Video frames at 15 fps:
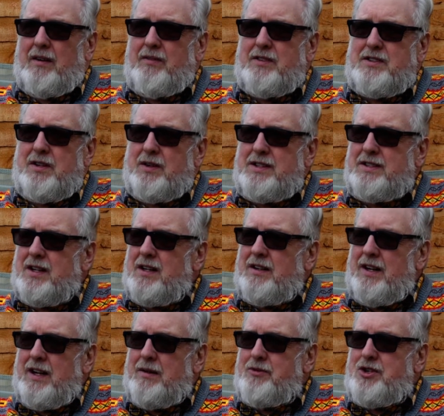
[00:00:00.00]
So I
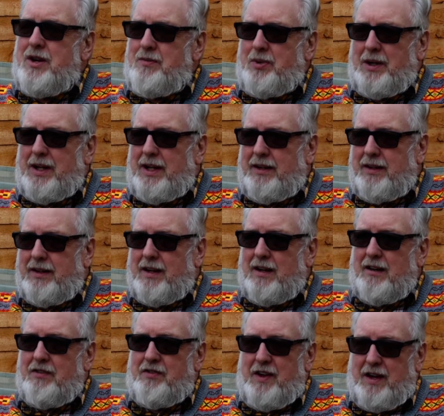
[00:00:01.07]
started up trampolining, and
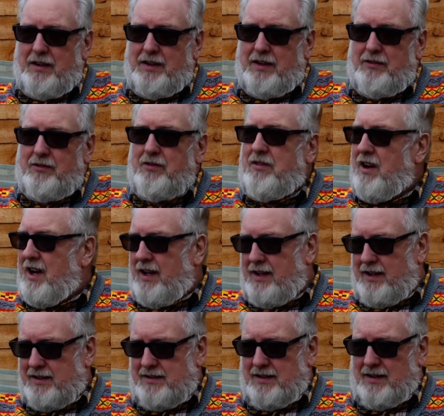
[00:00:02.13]
I found it really
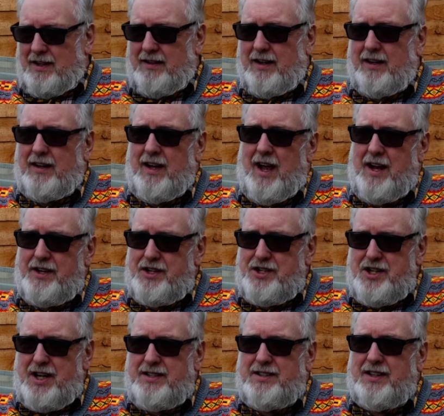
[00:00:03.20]
exciting,
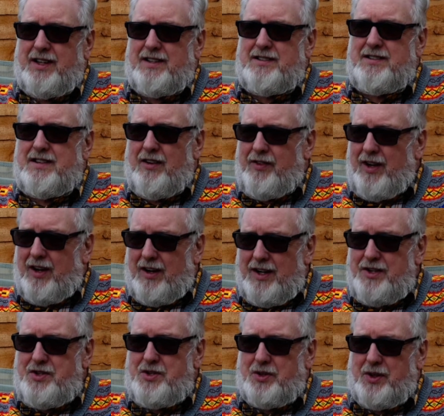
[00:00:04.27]
energetic, something I
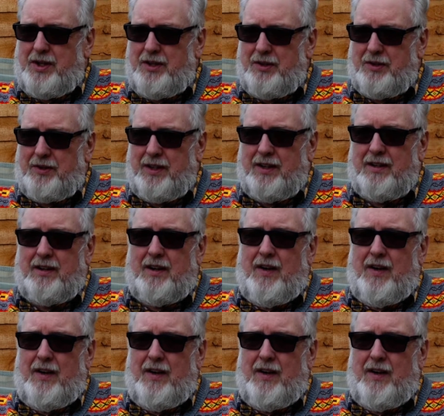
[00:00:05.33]
enjoyed doing.